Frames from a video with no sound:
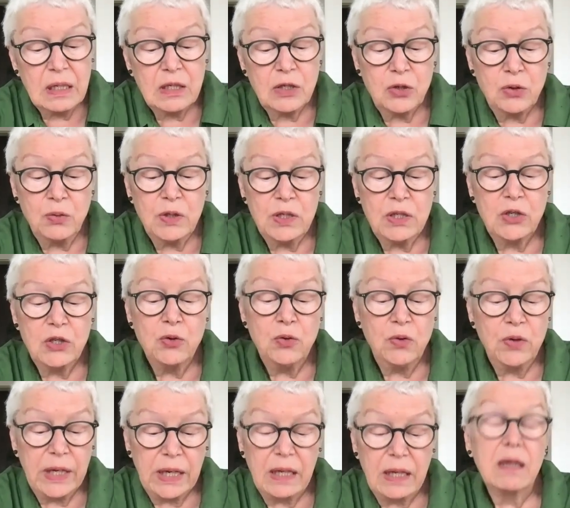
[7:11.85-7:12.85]
to a
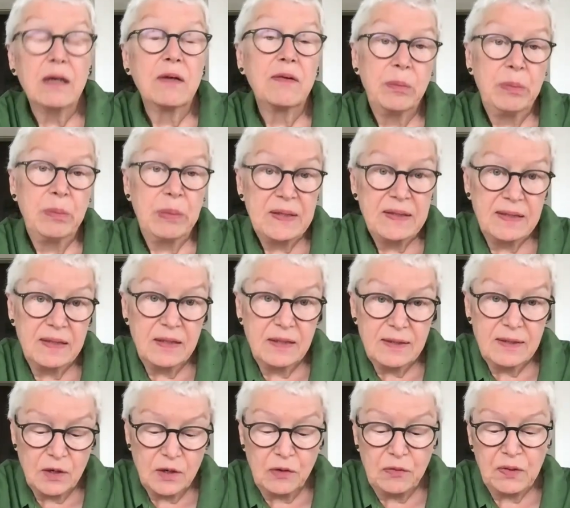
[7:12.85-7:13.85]
doing the
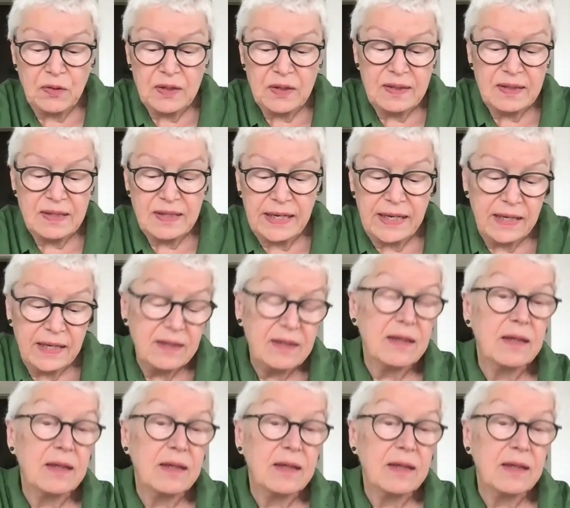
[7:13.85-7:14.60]
business of the state,